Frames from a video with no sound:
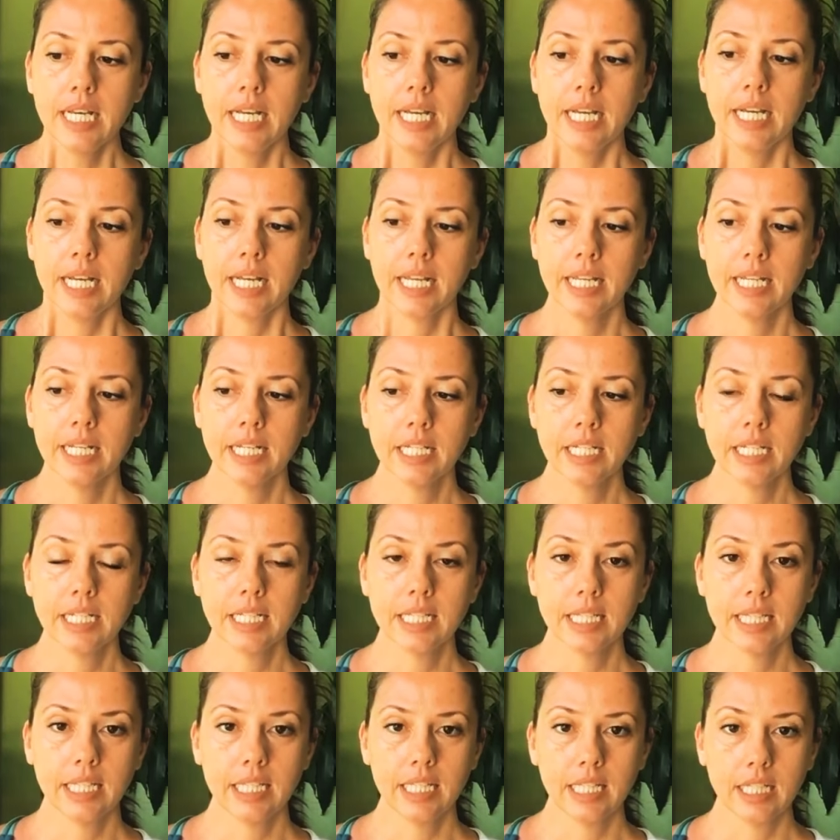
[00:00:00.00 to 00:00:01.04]
In
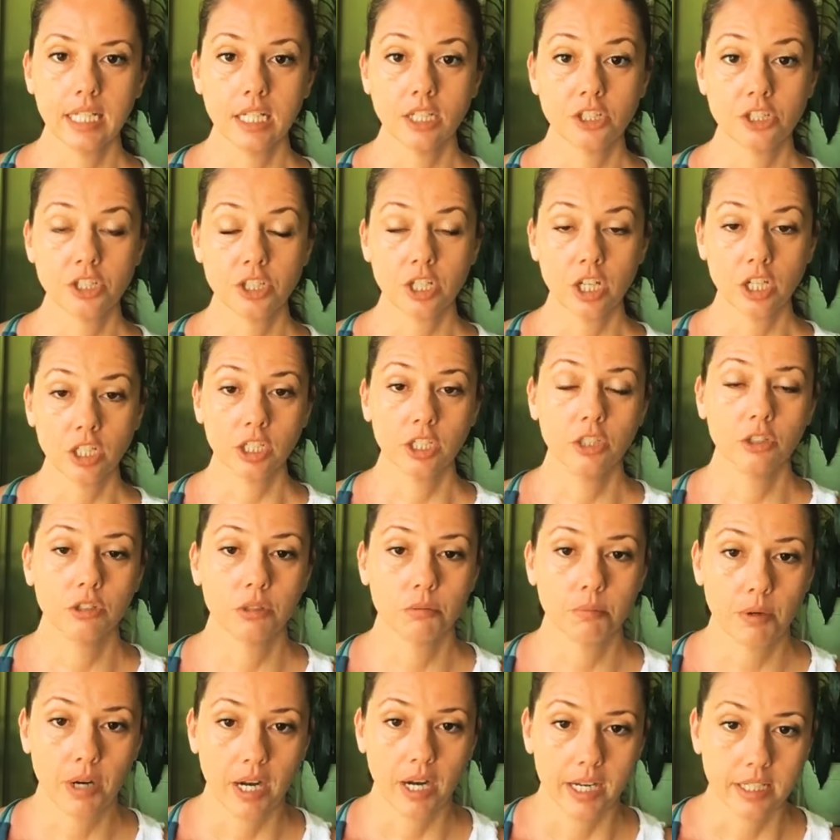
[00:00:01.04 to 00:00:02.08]
the Ashtanga yoga
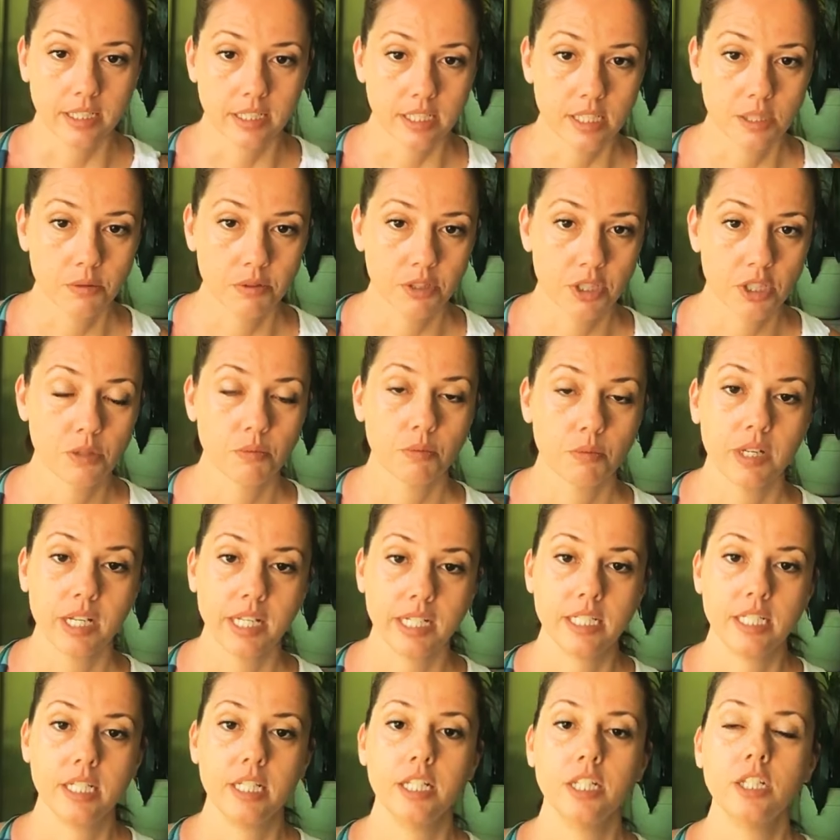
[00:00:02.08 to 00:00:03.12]
practice, which is what I
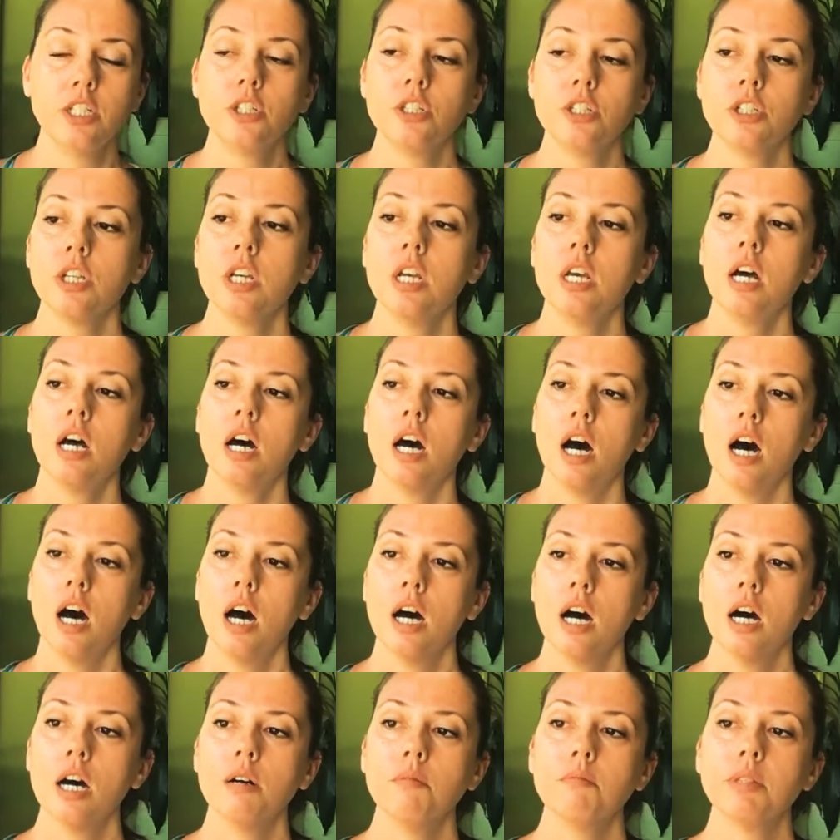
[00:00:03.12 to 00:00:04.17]
teach,
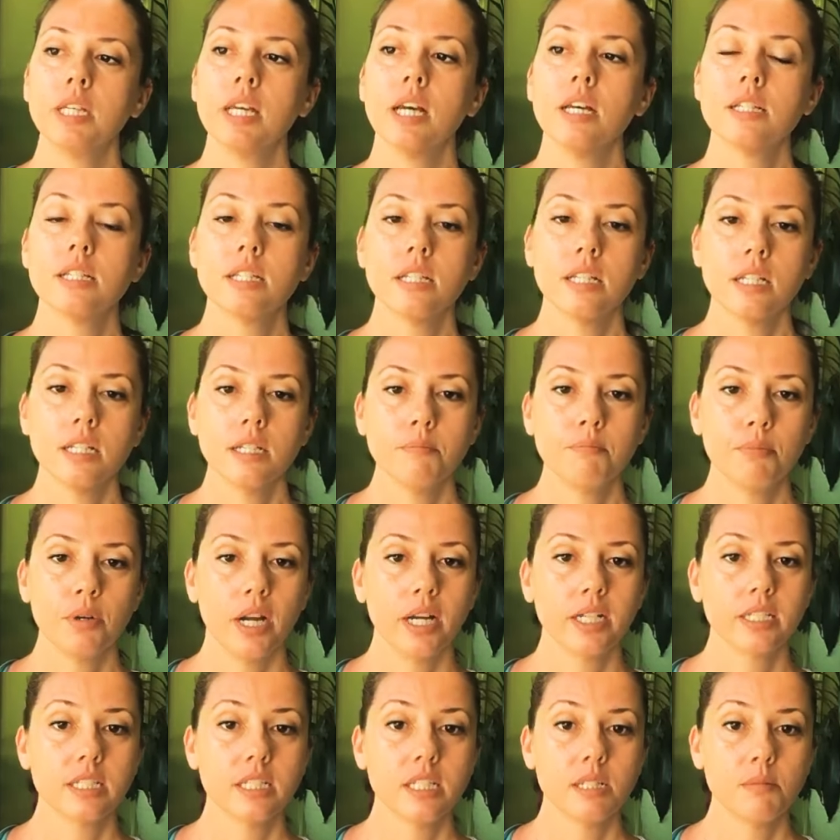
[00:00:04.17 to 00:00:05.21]
the asana
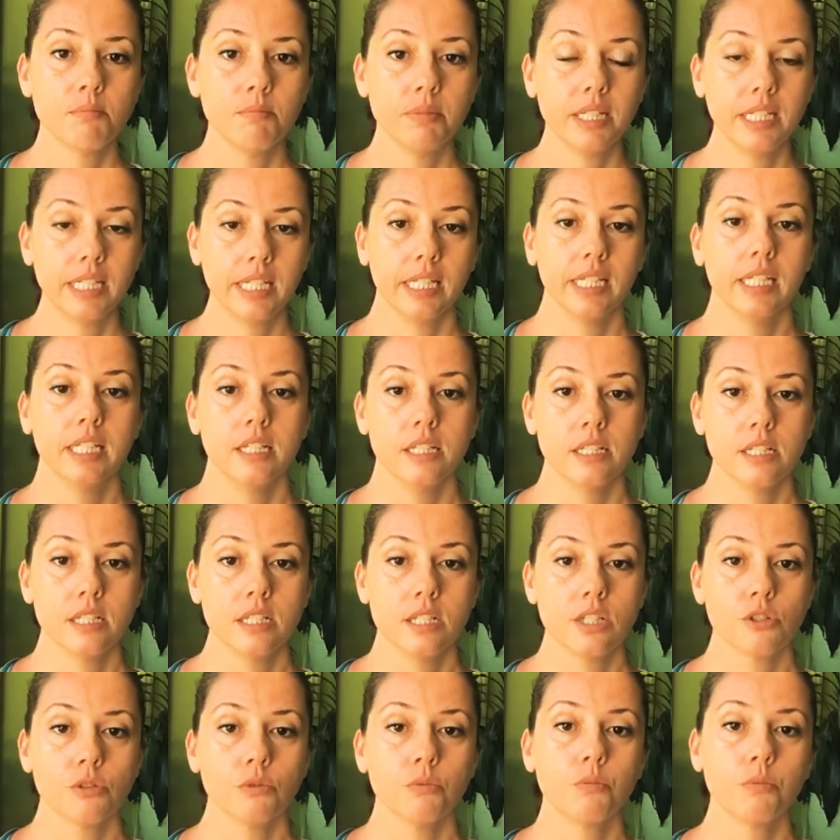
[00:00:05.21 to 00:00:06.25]
practice
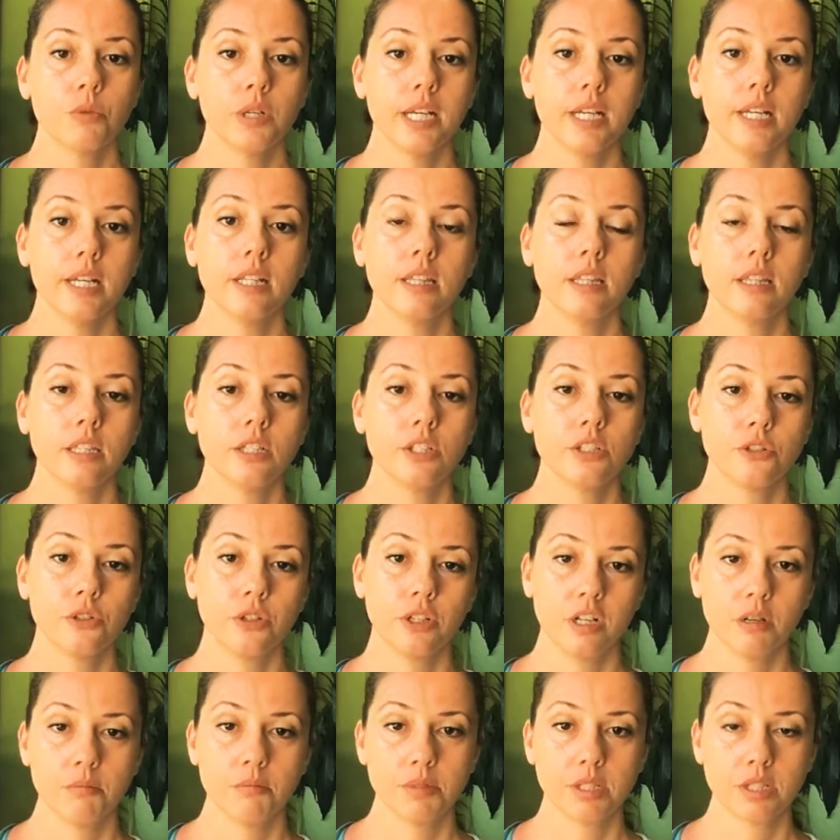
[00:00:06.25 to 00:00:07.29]
begins with the Surya
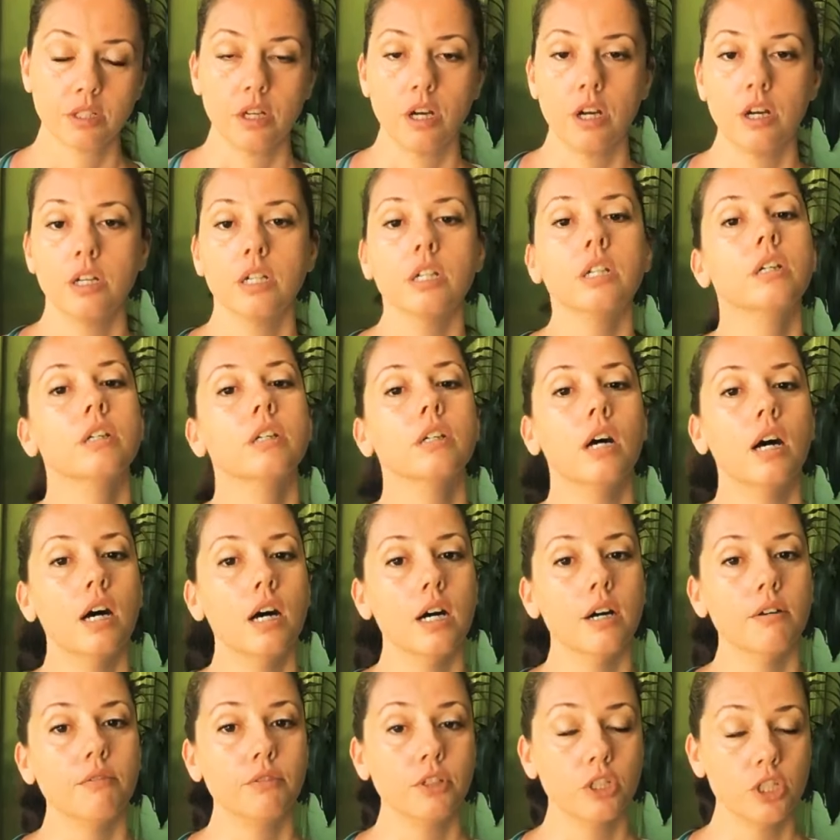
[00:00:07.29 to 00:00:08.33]
Namaskar,
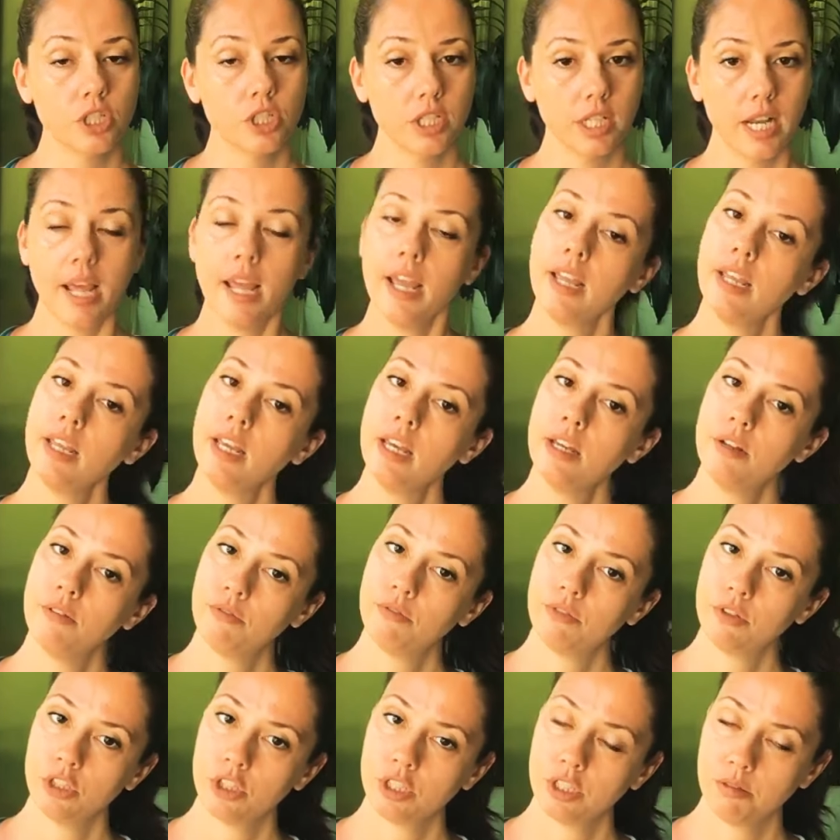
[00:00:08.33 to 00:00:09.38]
version A and
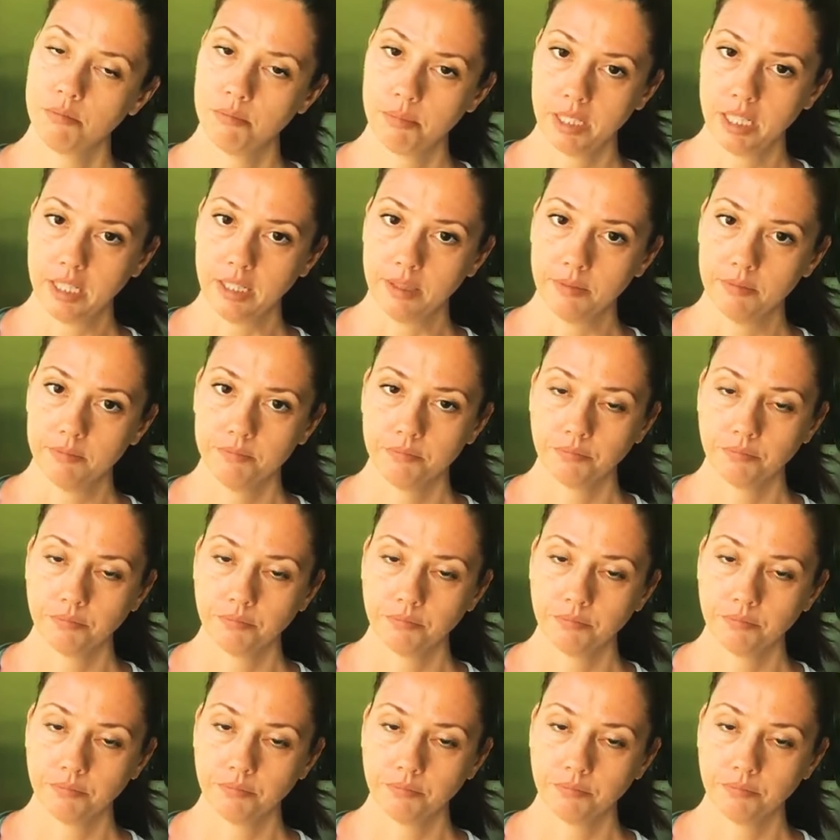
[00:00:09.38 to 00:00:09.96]
version B.